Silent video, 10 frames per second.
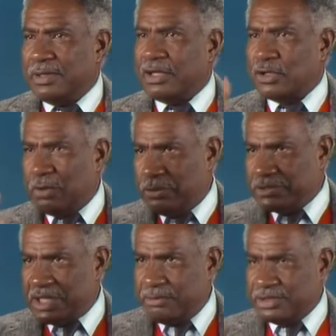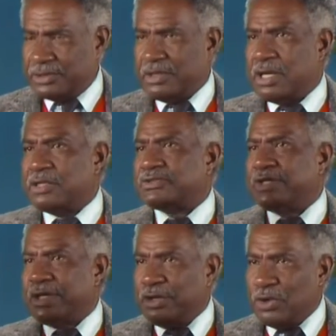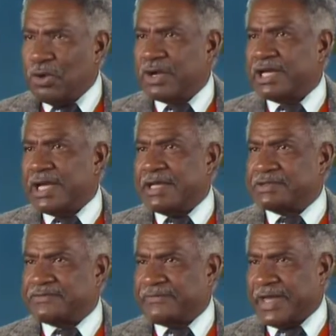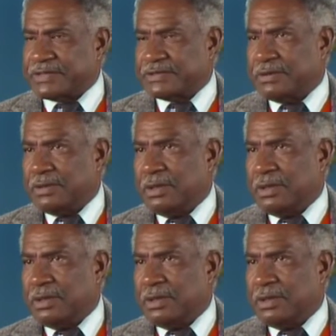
in all those elements of the culture in an organized fashion.